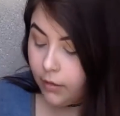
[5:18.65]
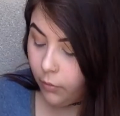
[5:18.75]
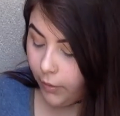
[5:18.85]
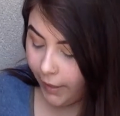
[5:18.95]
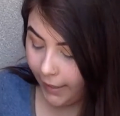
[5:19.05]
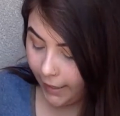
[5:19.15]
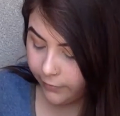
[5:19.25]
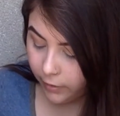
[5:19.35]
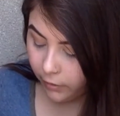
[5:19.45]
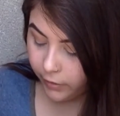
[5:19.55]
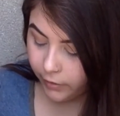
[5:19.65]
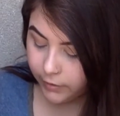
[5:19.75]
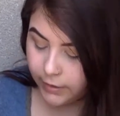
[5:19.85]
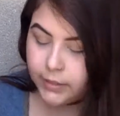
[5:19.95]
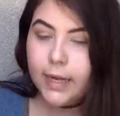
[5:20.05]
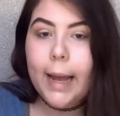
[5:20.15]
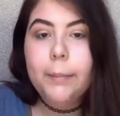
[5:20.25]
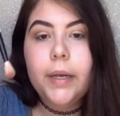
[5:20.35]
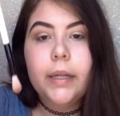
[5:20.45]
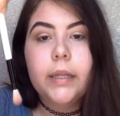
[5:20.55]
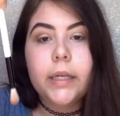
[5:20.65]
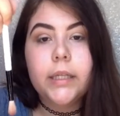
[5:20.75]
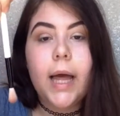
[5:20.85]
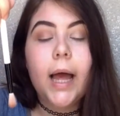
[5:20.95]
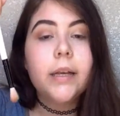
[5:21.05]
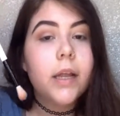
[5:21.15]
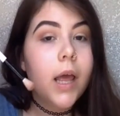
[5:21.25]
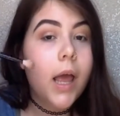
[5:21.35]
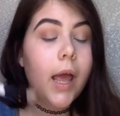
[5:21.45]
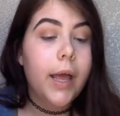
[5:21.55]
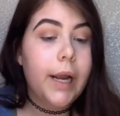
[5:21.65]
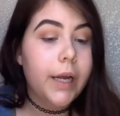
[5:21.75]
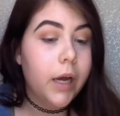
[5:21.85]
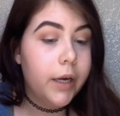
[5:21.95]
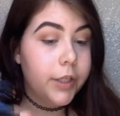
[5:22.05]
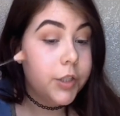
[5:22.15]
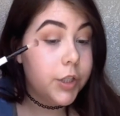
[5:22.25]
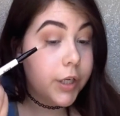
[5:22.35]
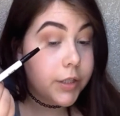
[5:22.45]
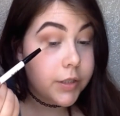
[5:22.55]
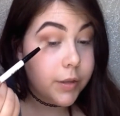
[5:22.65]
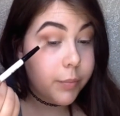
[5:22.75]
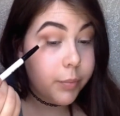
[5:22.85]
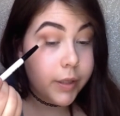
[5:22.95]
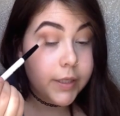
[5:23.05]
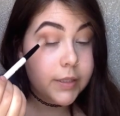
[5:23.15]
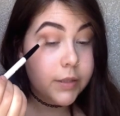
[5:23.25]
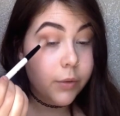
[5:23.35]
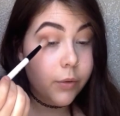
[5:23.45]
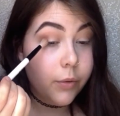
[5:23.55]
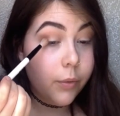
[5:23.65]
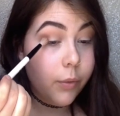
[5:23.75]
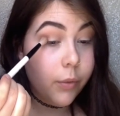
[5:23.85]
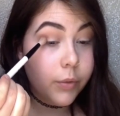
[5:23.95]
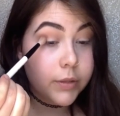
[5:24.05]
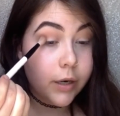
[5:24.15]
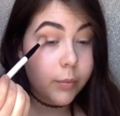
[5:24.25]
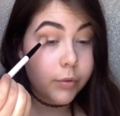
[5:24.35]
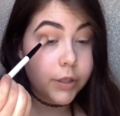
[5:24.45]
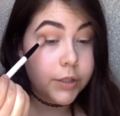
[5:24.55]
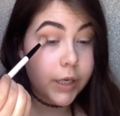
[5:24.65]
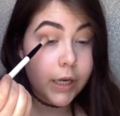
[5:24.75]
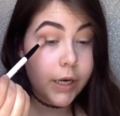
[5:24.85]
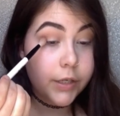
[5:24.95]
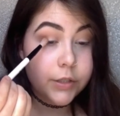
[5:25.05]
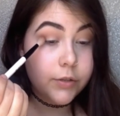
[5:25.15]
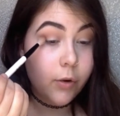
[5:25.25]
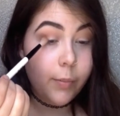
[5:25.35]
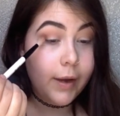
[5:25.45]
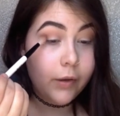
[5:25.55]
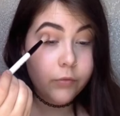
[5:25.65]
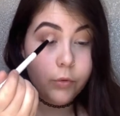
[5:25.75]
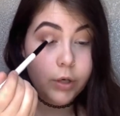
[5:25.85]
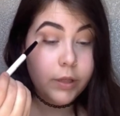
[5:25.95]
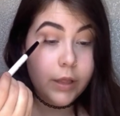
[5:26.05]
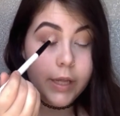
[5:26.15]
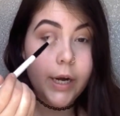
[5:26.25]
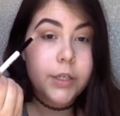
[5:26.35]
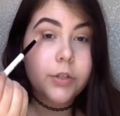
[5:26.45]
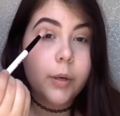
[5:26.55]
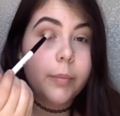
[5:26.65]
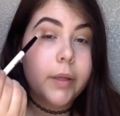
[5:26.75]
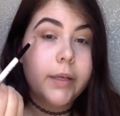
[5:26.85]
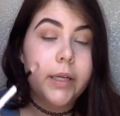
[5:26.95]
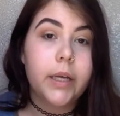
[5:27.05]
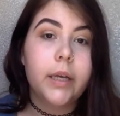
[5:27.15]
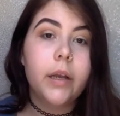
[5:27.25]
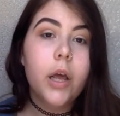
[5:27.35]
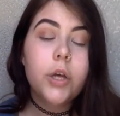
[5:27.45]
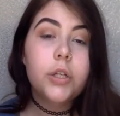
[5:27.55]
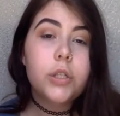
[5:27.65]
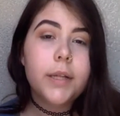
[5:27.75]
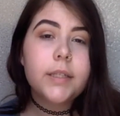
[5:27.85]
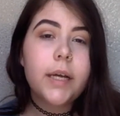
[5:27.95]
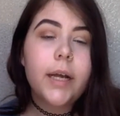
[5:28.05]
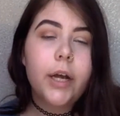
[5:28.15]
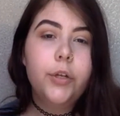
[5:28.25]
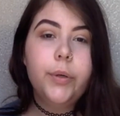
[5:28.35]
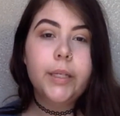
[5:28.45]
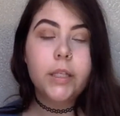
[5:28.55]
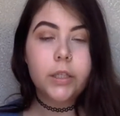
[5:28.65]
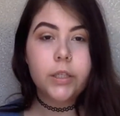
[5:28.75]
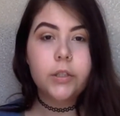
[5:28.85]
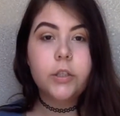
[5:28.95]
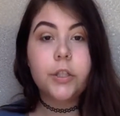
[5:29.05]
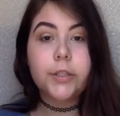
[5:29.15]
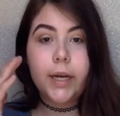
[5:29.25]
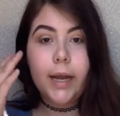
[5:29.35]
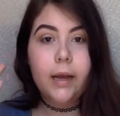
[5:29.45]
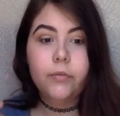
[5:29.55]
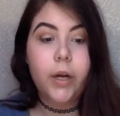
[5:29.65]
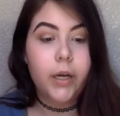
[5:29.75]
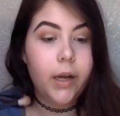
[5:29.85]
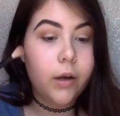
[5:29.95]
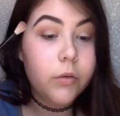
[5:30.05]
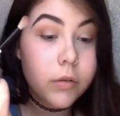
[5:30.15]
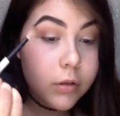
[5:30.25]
when I have it on, because I tap it in like that, and I kind of just place the whole entire brush and I kind of just go back and forth, and then I start blending in. So that's kind of how you get the look that I have right now.